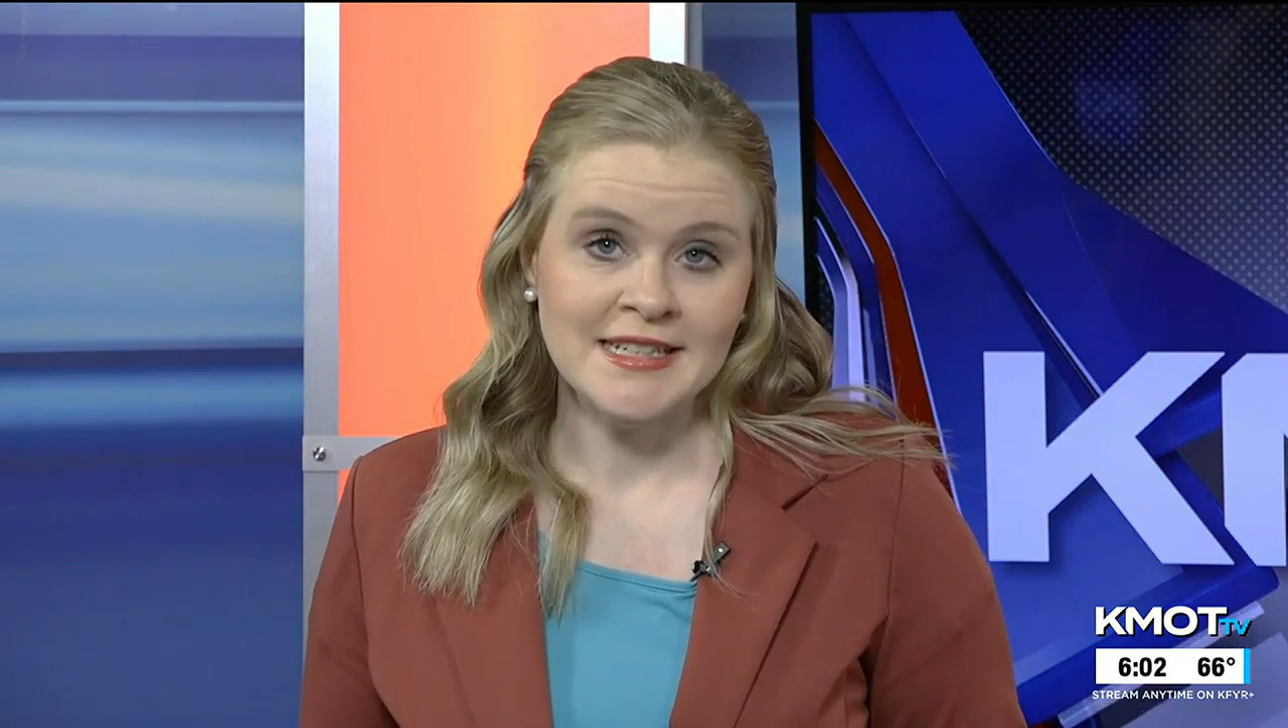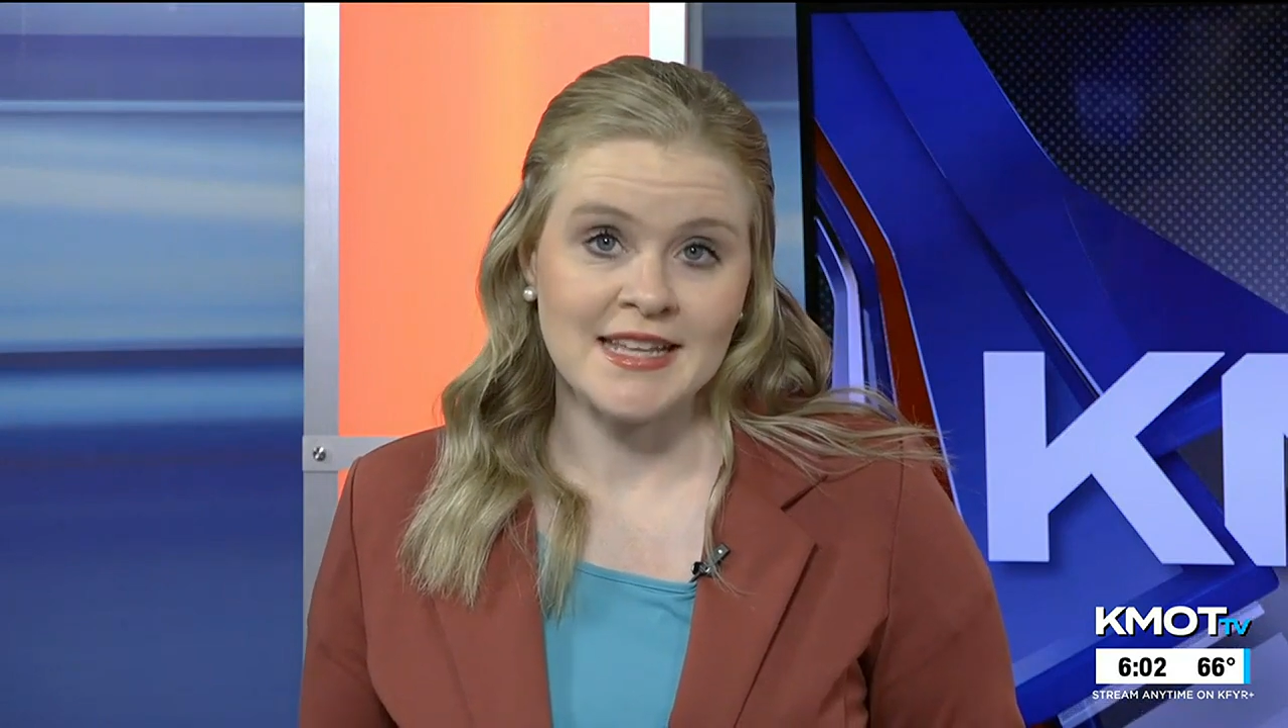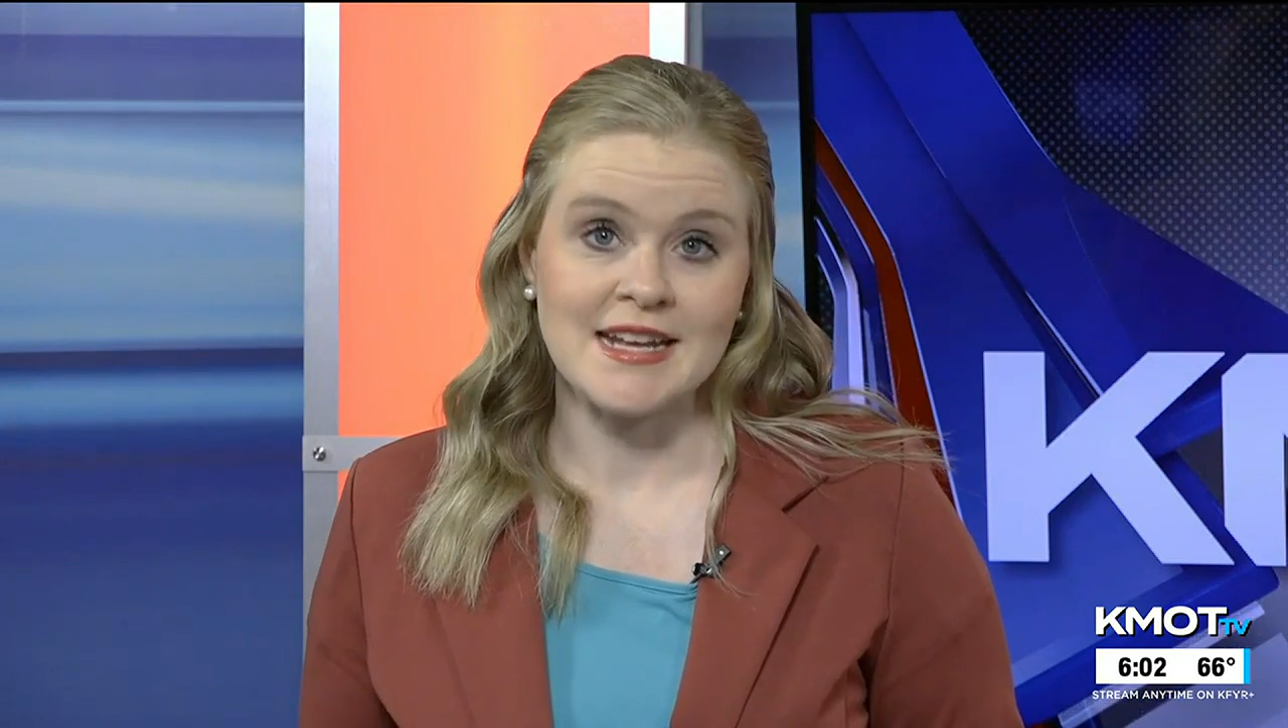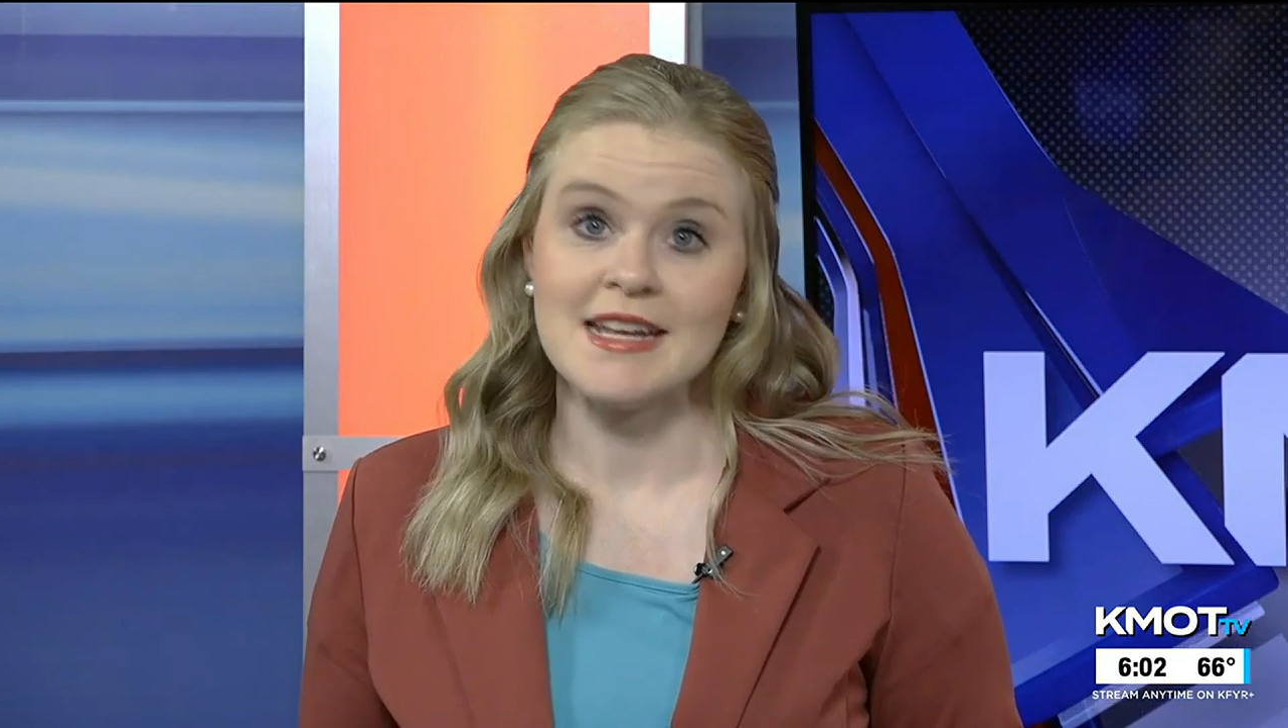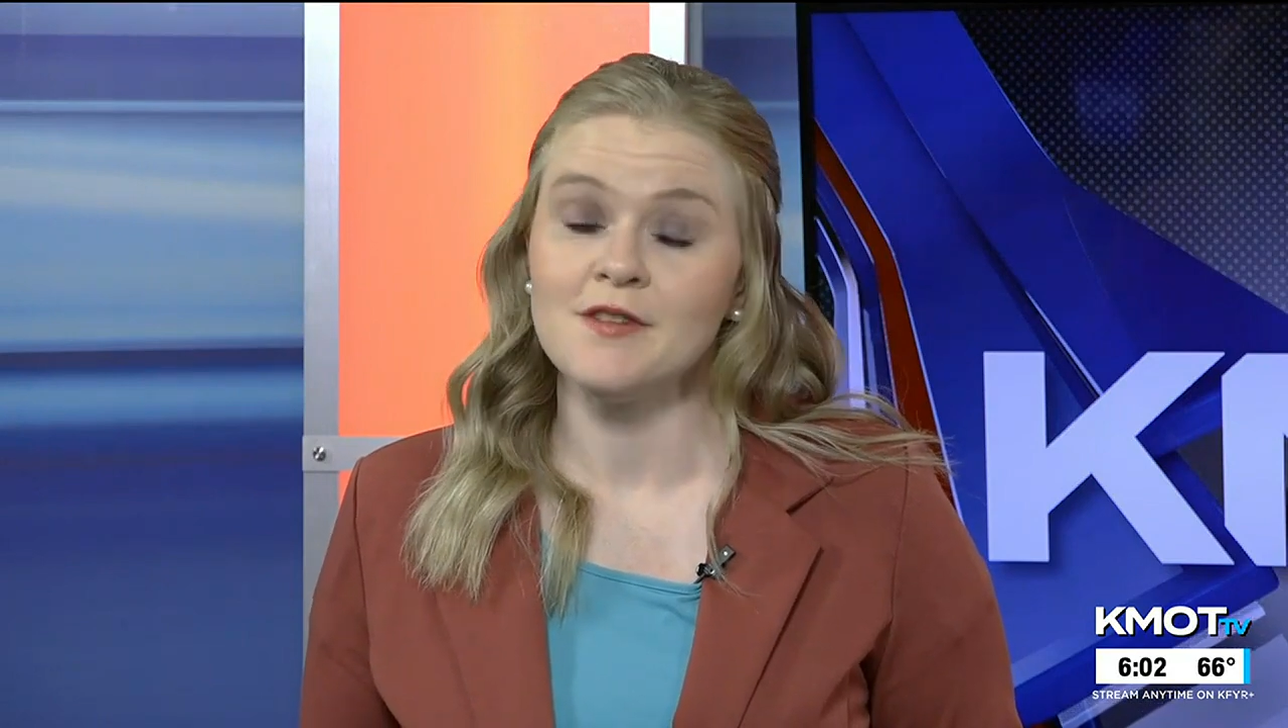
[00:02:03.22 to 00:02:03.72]

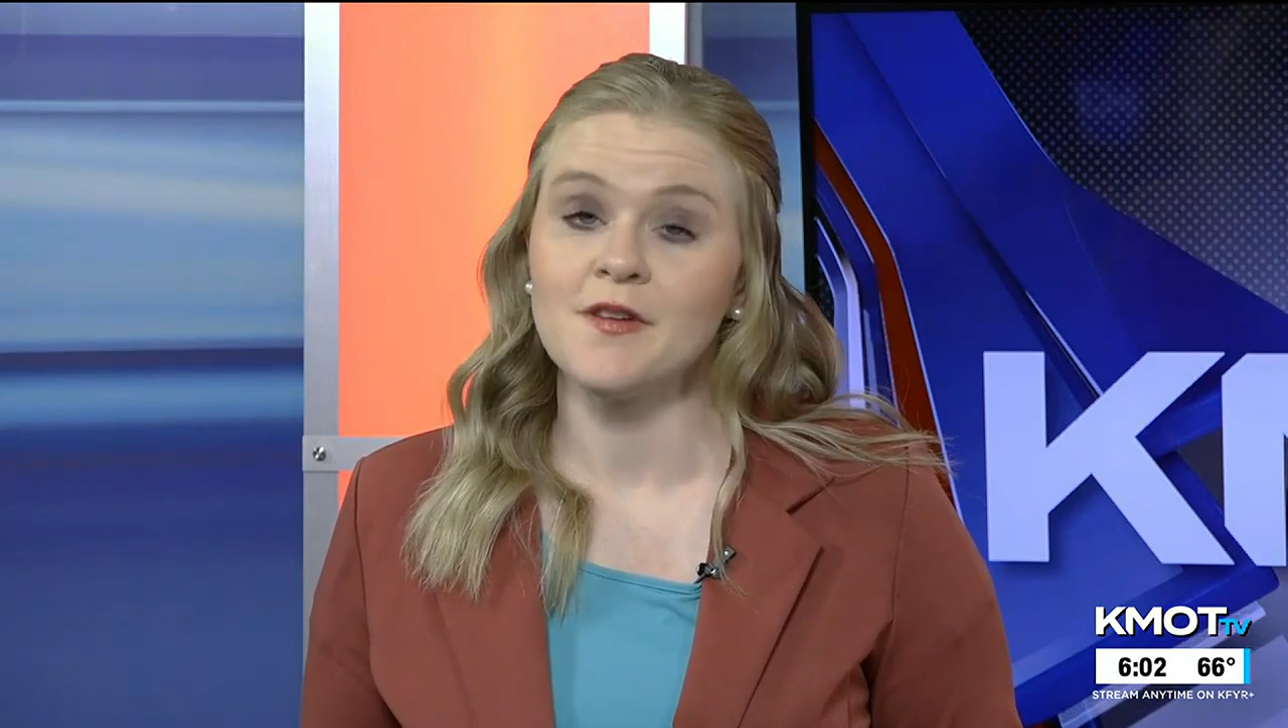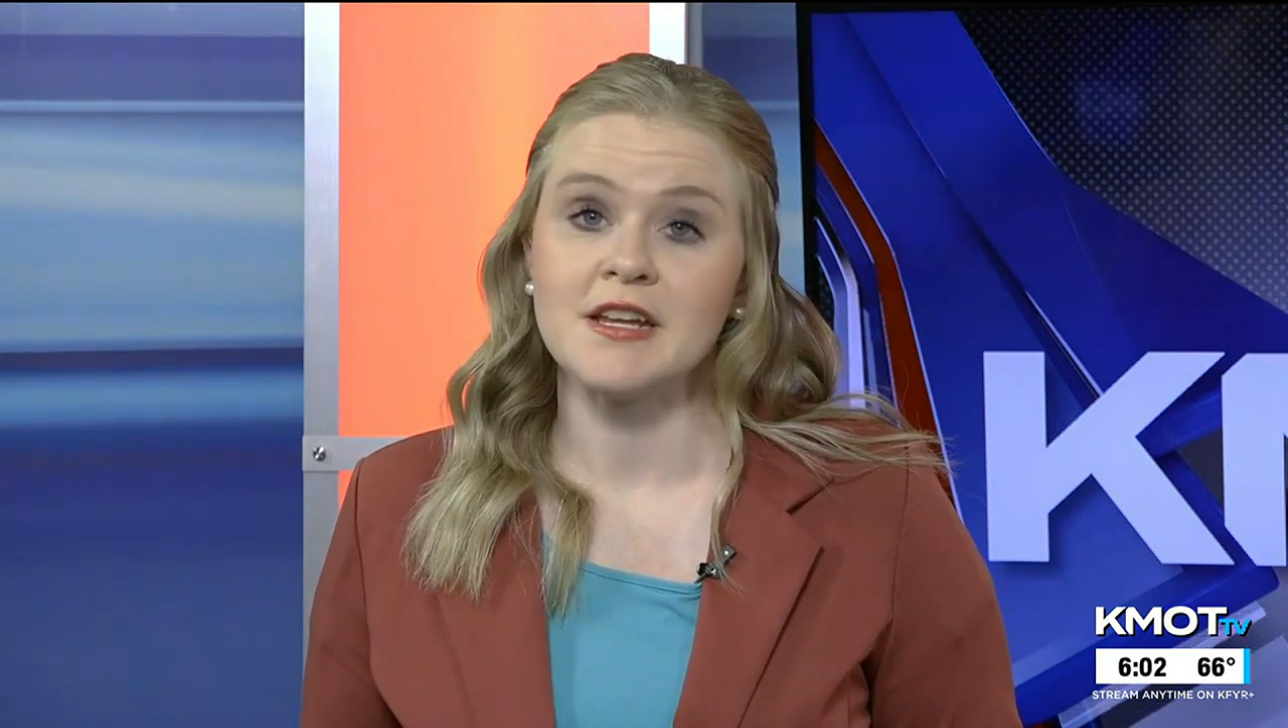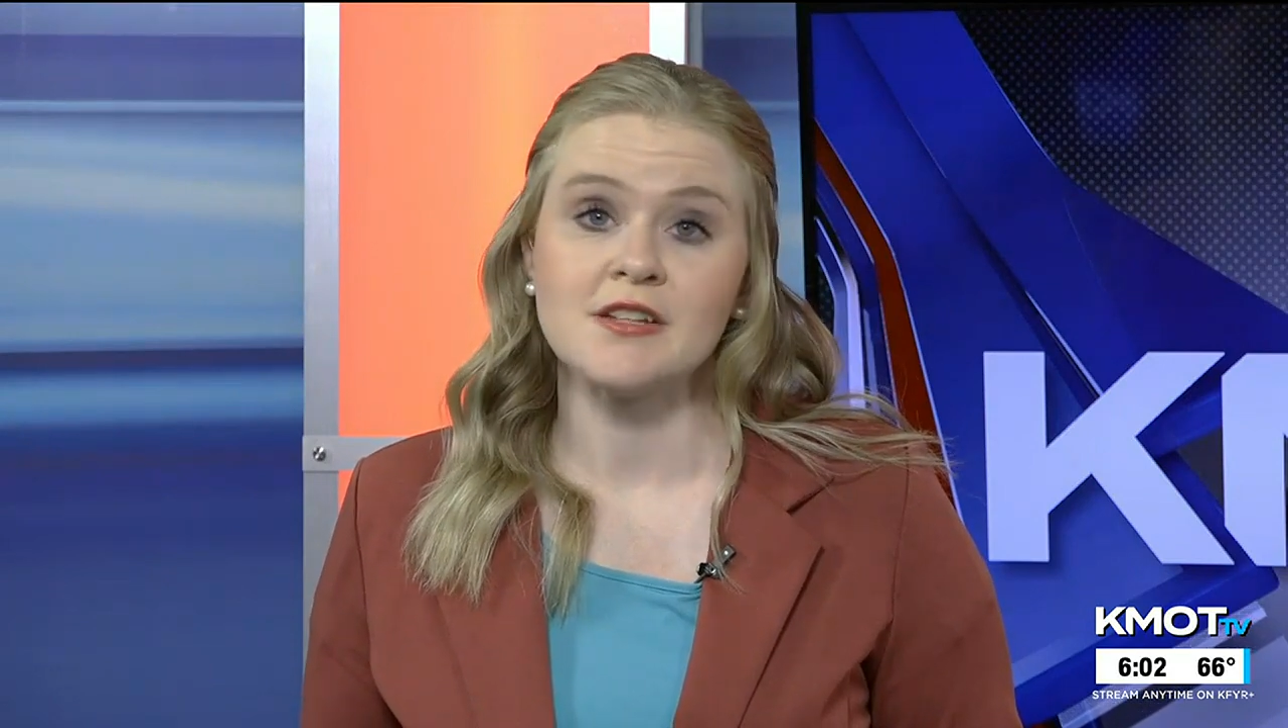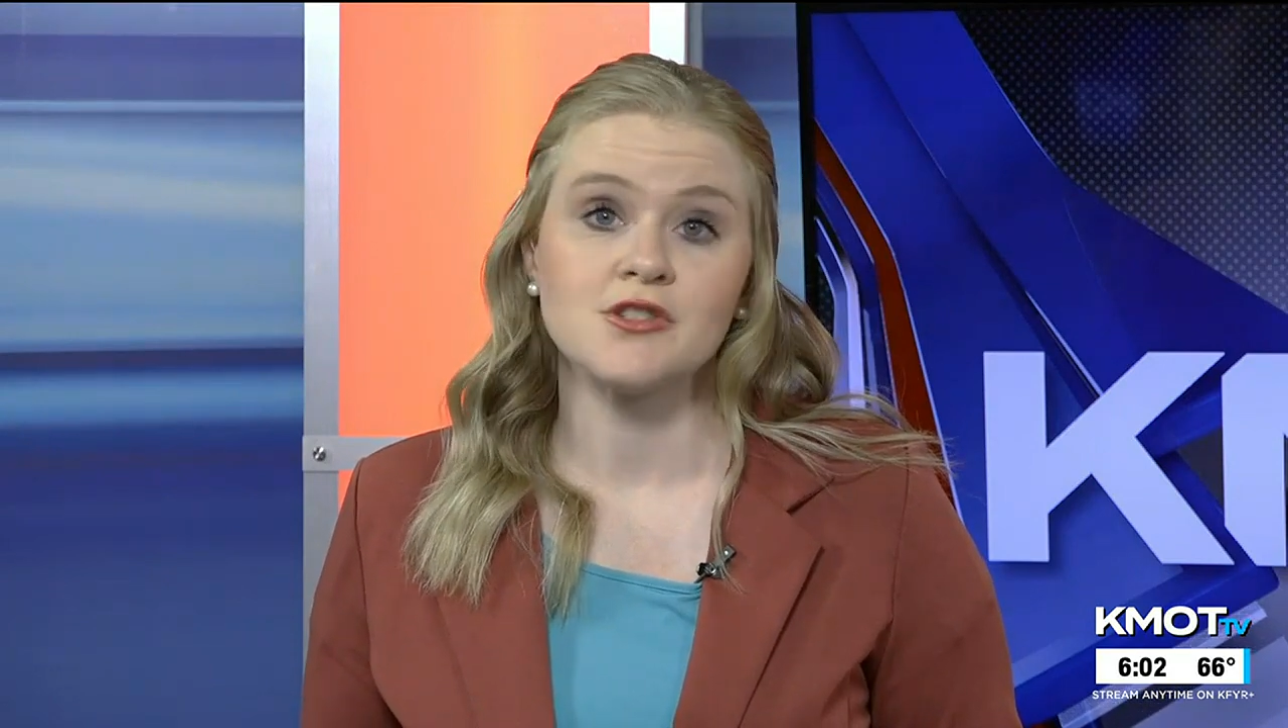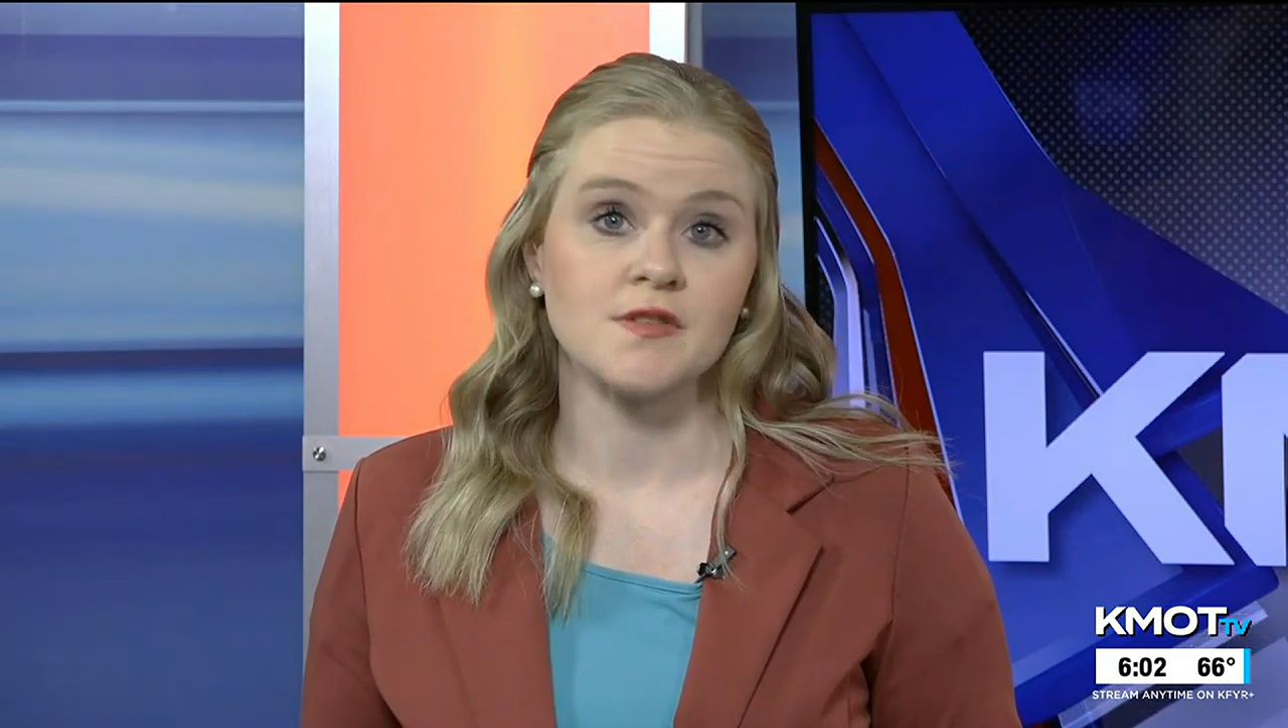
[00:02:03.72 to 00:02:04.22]
They need
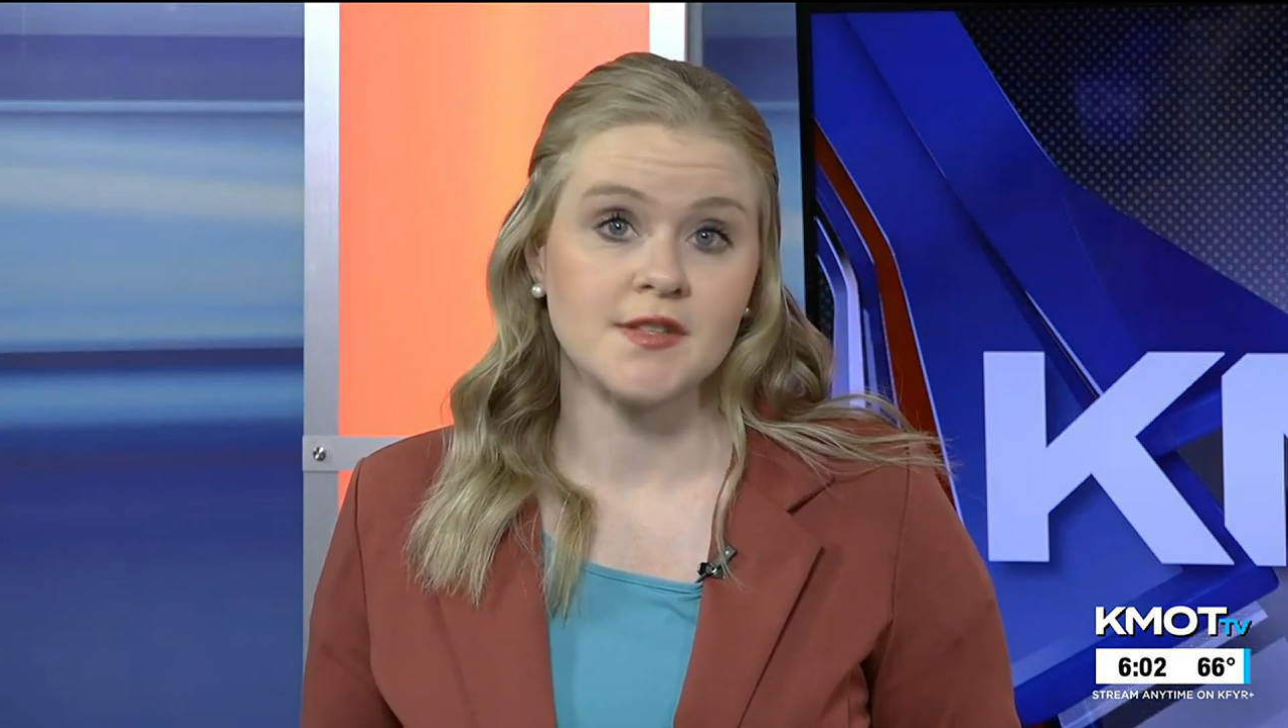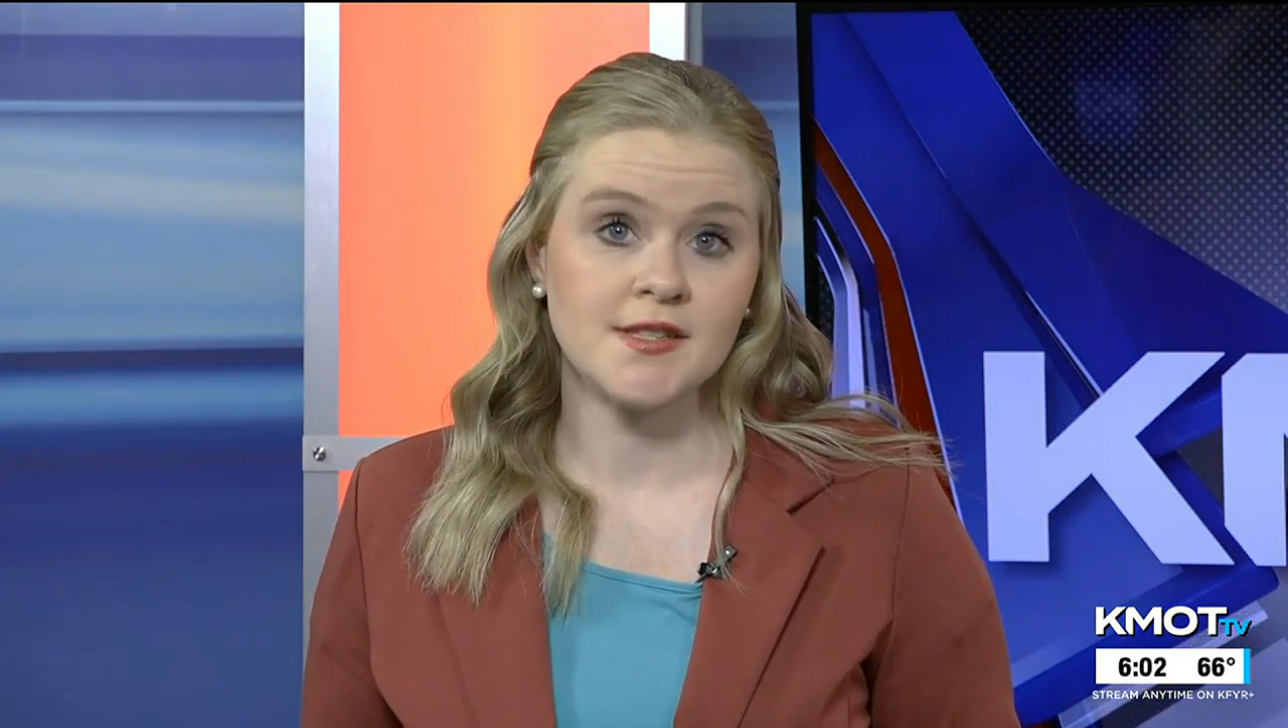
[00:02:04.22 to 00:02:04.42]
financial